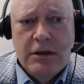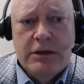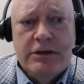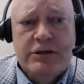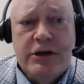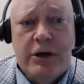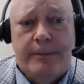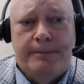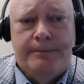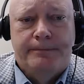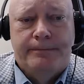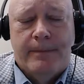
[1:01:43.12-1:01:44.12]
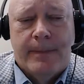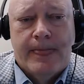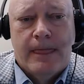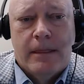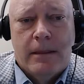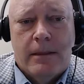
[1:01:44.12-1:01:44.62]
So
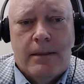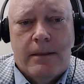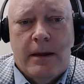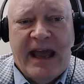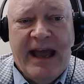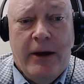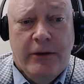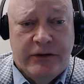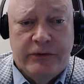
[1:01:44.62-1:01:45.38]
how do